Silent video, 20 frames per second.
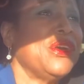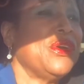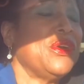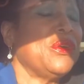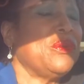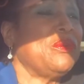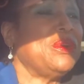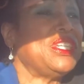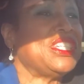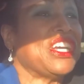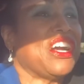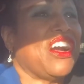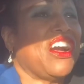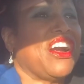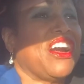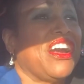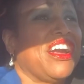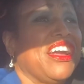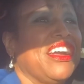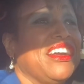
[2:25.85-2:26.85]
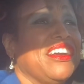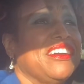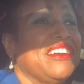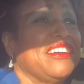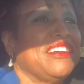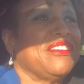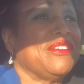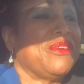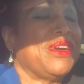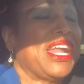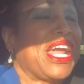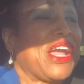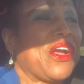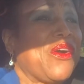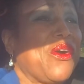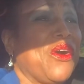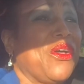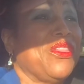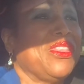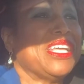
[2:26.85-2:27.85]
which are what I
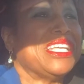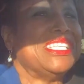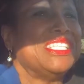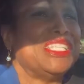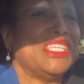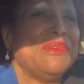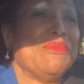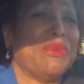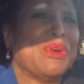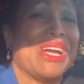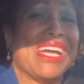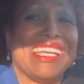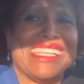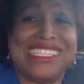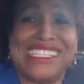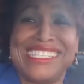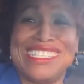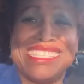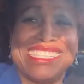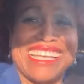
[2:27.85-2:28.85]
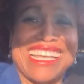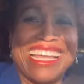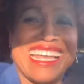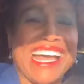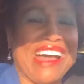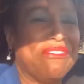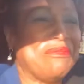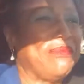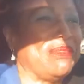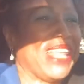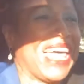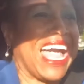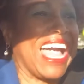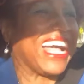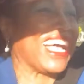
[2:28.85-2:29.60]
call zebras, half black,